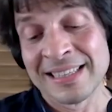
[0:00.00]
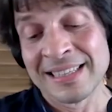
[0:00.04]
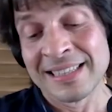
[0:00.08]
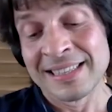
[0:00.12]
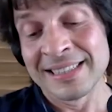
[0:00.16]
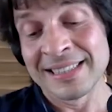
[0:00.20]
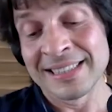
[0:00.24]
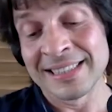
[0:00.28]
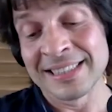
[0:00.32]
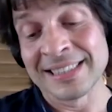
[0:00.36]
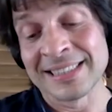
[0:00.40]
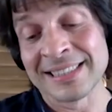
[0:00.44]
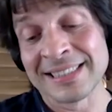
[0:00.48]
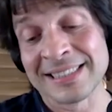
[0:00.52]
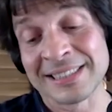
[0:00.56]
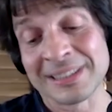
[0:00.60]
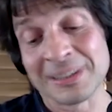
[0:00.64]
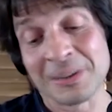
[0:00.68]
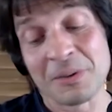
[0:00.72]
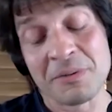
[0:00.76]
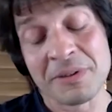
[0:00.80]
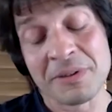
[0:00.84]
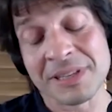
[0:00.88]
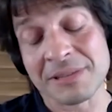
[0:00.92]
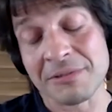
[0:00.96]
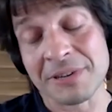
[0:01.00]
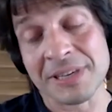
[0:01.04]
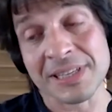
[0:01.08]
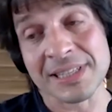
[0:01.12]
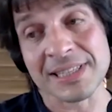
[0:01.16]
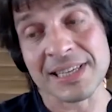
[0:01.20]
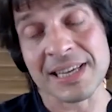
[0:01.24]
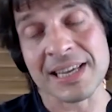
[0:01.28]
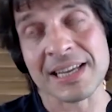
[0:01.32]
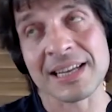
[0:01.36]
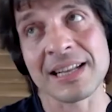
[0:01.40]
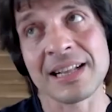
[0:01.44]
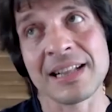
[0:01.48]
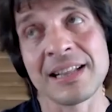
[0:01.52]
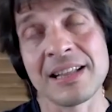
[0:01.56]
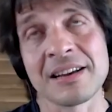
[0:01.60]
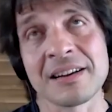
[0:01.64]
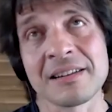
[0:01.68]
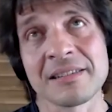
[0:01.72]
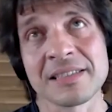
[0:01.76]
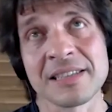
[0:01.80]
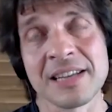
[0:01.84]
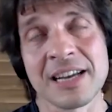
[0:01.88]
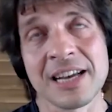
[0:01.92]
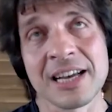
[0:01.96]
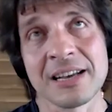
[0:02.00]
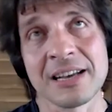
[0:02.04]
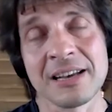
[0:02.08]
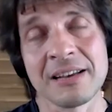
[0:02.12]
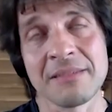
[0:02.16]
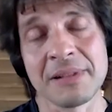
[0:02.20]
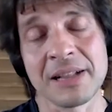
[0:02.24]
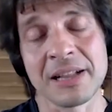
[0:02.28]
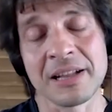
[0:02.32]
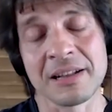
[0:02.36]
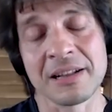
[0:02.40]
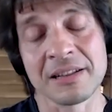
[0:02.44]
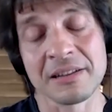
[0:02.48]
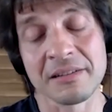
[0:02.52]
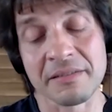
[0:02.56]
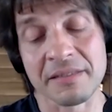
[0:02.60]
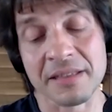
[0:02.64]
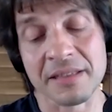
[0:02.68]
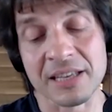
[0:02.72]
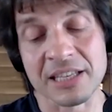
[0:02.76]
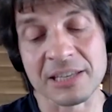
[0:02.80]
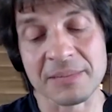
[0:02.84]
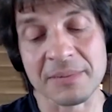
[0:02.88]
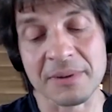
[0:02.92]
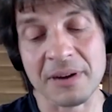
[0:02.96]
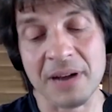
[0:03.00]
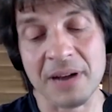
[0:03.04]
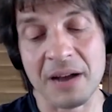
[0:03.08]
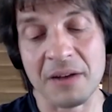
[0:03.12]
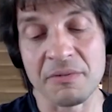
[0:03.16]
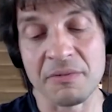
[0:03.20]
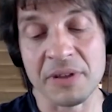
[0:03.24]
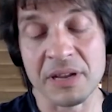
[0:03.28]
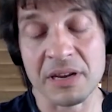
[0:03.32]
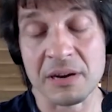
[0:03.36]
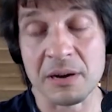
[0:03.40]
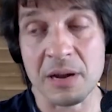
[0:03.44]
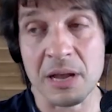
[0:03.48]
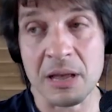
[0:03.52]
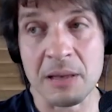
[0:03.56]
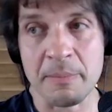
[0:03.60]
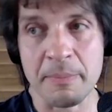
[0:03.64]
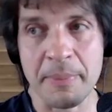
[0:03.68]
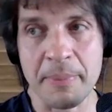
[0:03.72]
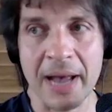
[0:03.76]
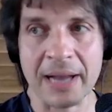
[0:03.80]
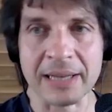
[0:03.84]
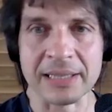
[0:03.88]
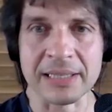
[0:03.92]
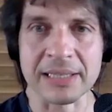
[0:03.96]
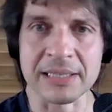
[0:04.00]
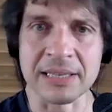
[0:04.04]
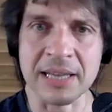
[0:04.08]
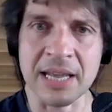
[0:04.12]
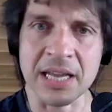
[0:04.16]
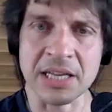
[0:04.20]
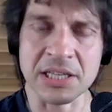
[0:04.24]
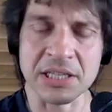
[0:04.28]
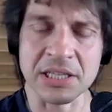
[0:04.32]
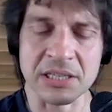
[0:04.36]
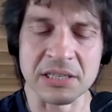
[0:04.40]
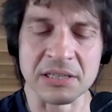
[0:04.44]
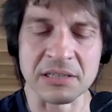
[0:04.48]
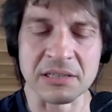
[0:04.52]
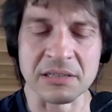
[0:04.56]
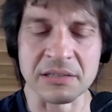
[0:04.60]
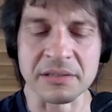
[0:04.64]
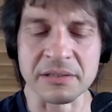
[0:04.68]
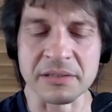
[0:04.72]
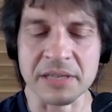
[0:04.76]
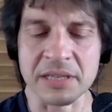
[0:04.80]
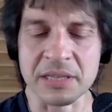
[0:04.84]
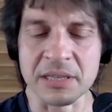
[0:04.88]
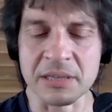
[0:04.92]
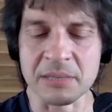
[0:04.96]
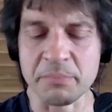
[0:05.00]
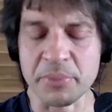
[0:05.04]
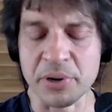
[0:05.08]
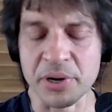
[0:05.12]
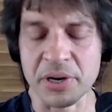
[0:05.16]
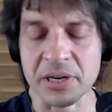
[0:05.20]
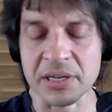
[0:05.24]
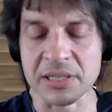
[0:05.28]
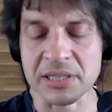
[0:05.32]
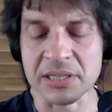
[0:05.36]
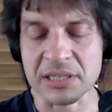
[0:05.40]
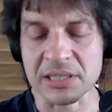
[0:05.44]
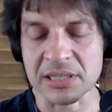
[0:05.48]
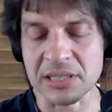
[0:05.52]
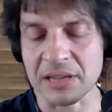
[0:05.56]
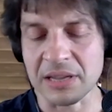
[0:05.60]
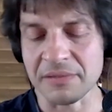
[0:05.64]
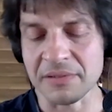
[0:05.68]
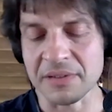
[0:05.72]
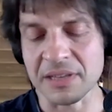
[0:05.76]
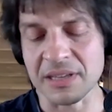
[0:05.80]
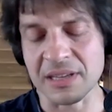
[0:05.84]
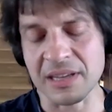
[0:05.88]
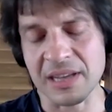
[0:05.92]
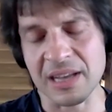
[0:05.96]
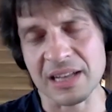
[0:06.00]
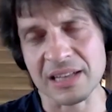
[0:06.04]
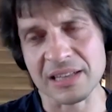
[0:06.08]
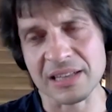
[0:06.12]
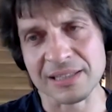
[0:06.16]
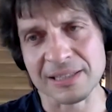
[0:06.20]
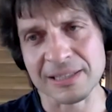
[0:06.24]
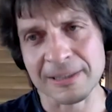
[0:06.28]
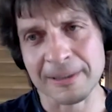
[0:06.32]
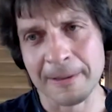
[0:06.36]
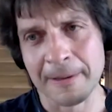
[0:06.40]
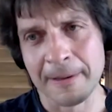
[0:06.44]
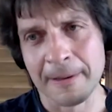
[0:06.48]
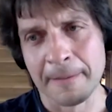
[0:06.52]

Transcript: Listen, so we said a lot of things about how we're impacting nature and the birds and everything else.